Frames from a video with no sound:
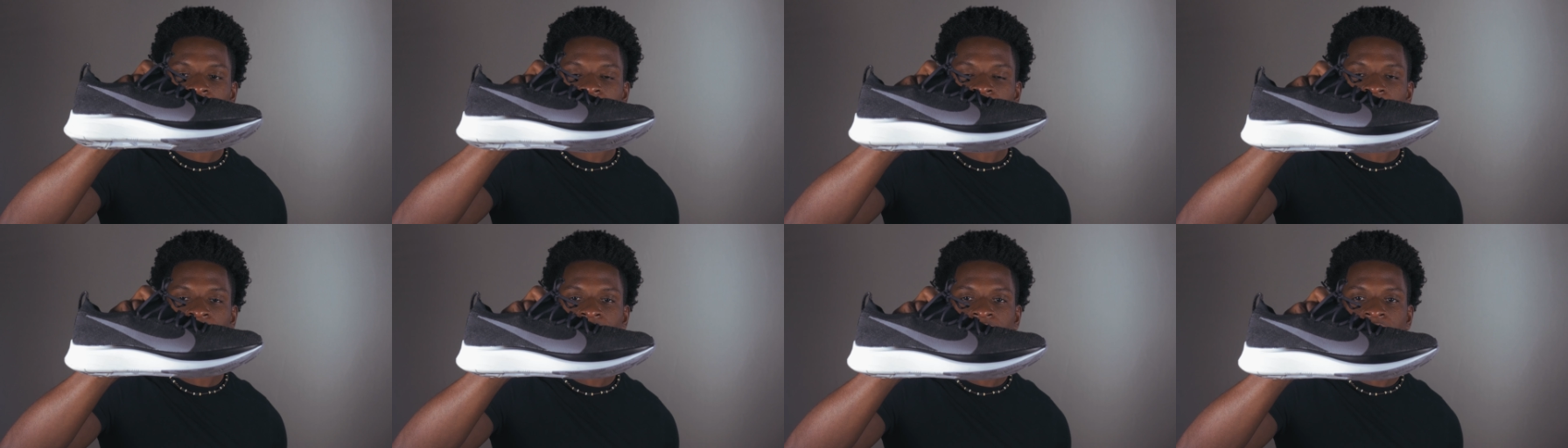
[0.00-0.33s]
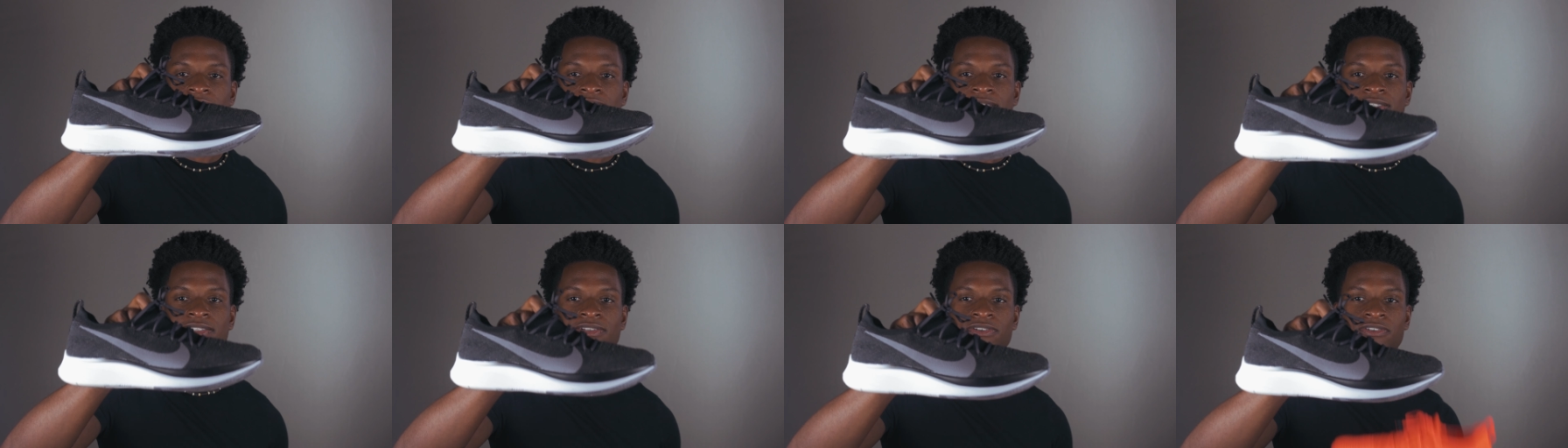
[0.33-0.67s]

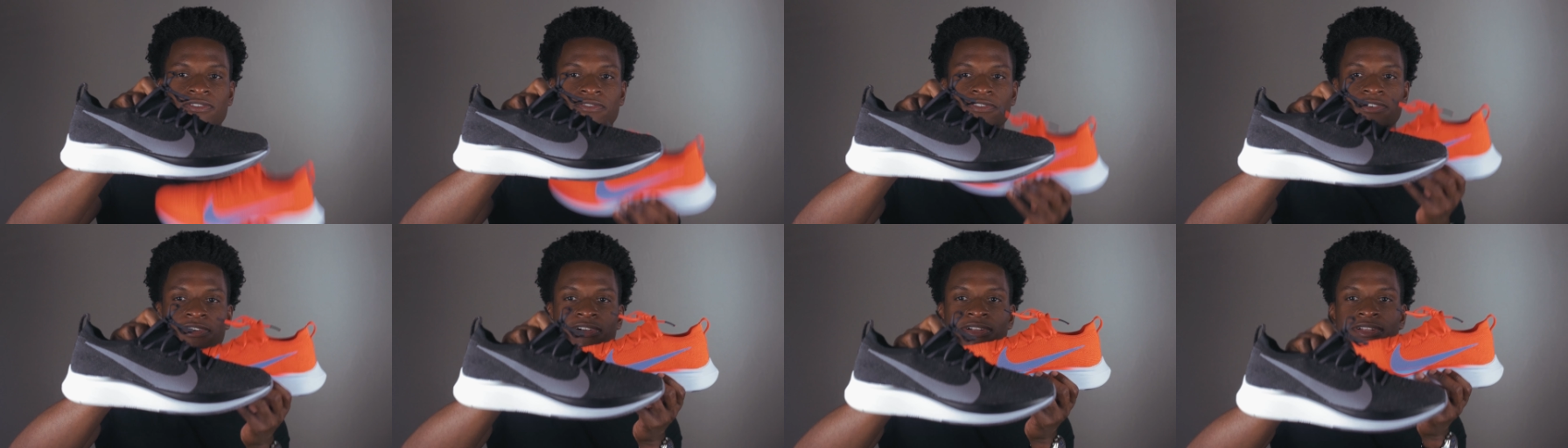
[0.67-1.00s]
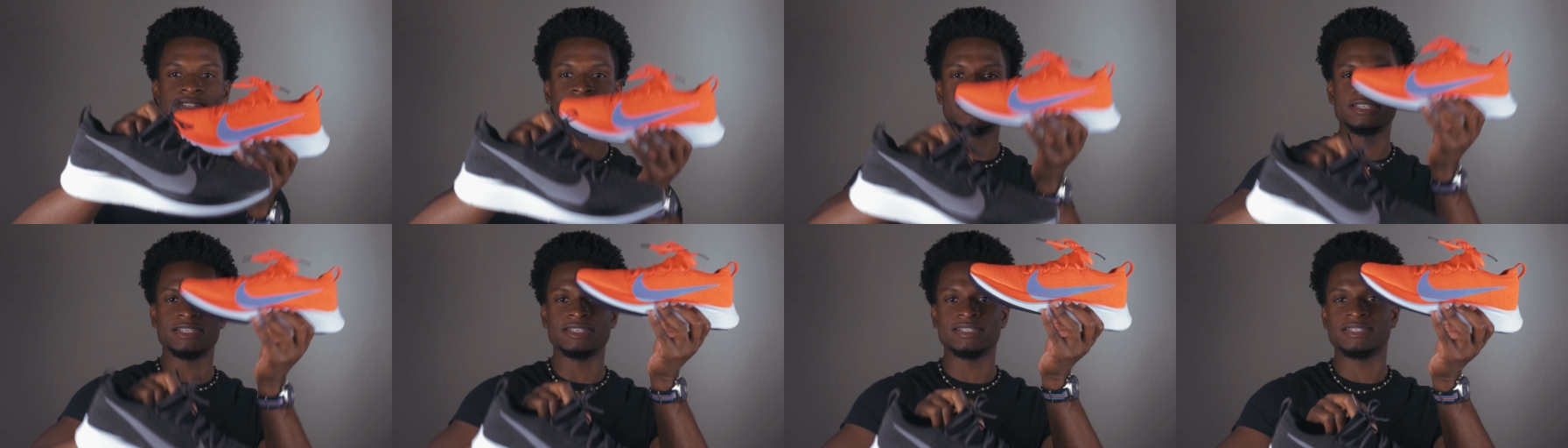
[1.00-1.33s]
Flyknits, over
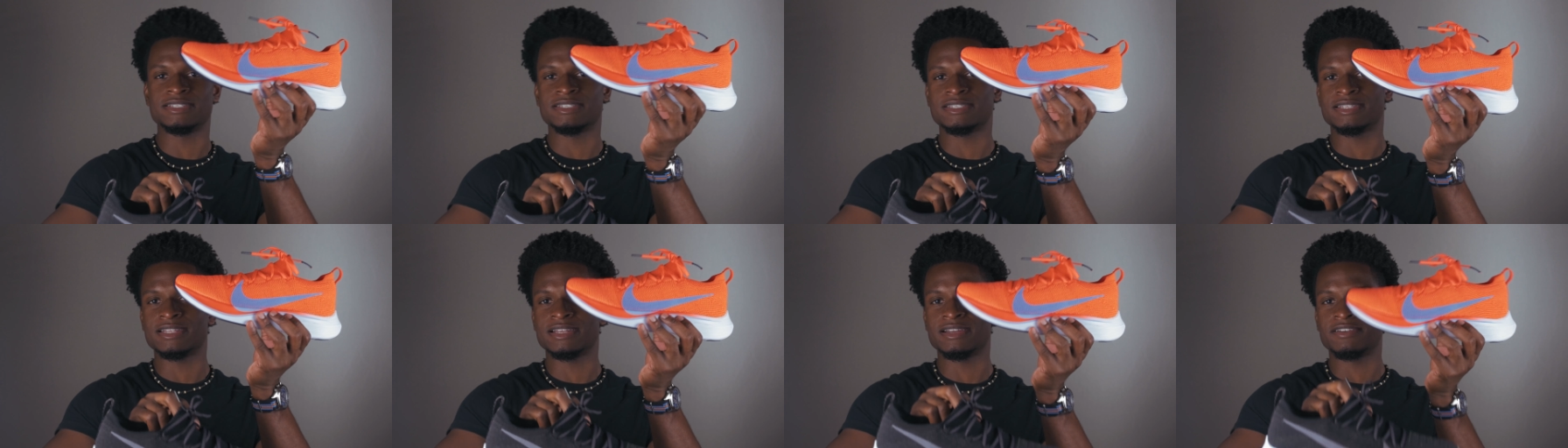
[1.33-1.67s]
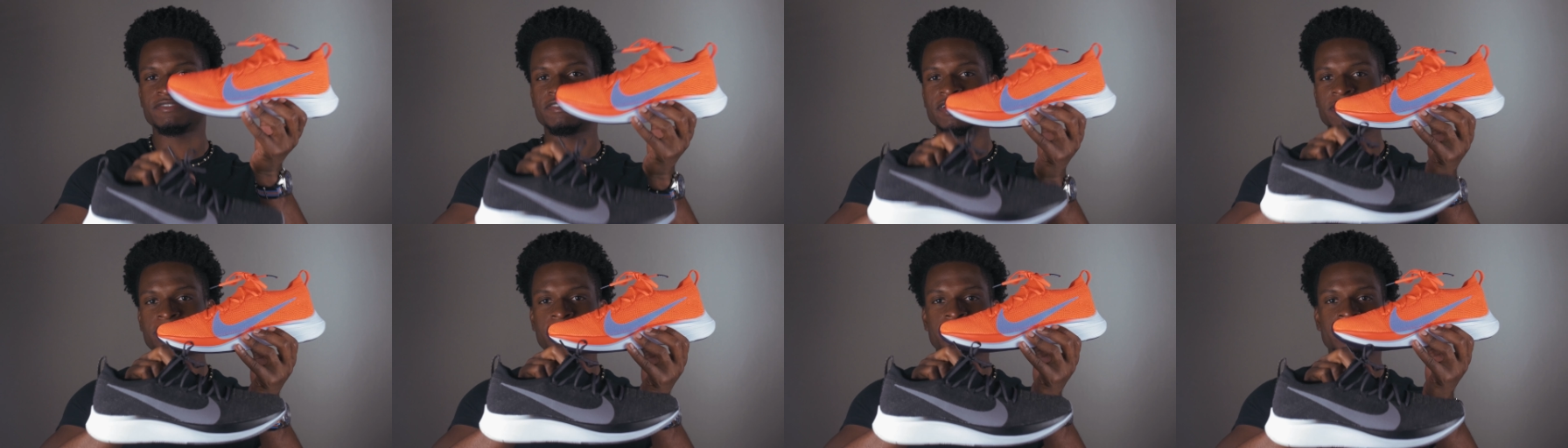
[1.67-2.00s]
these uh,
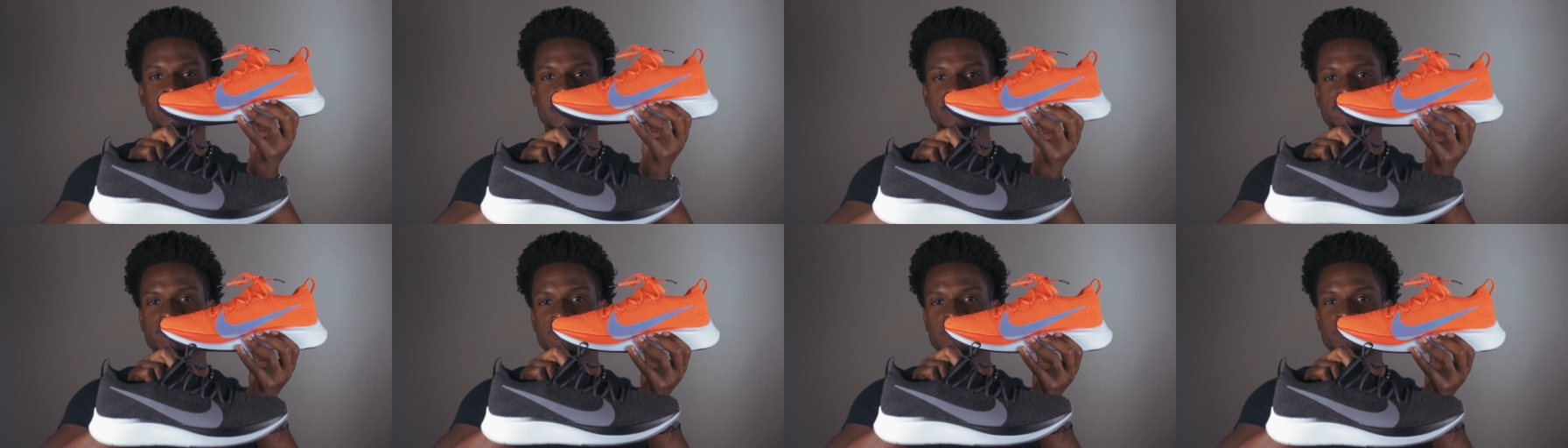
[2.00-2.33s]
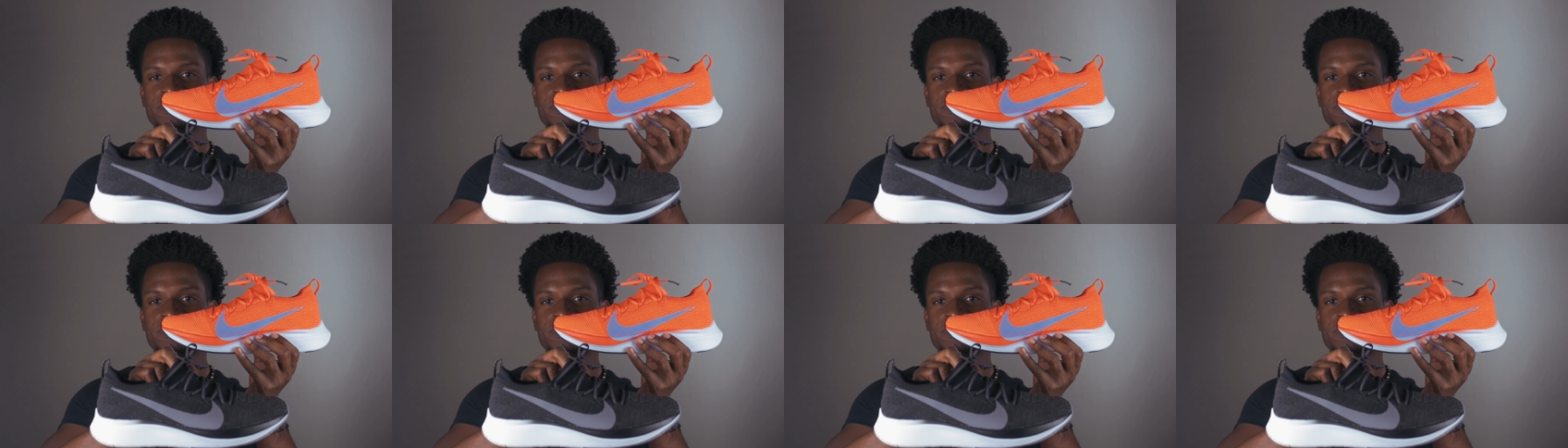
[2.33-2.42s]
VaporMax four